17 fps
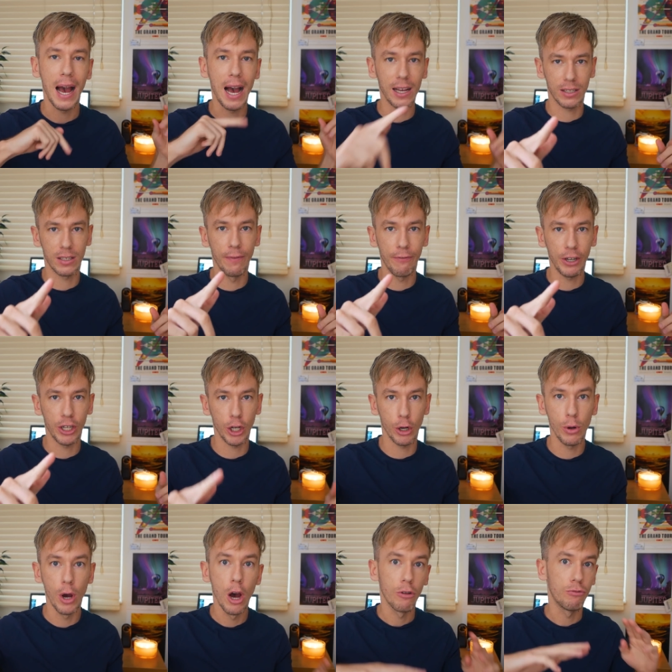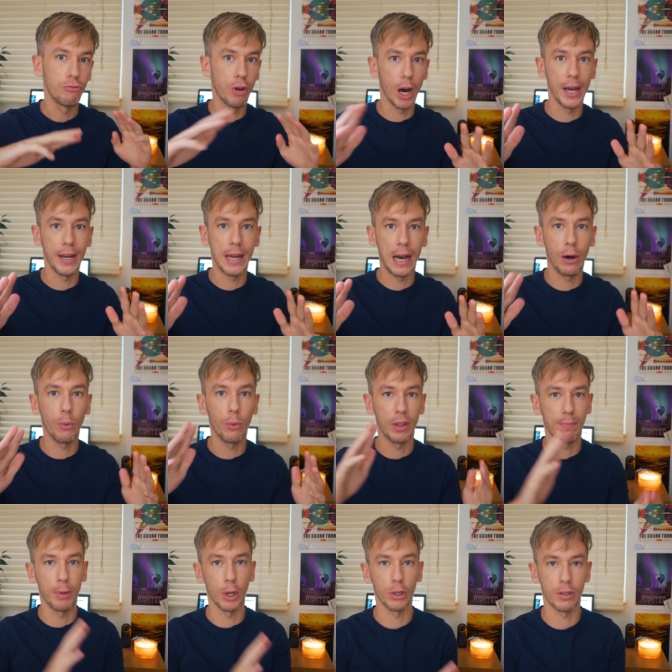at some video right now
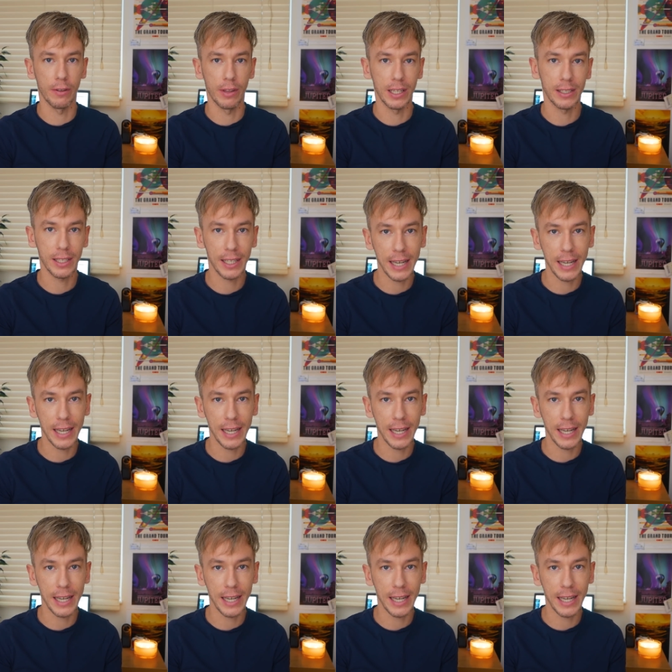with both of these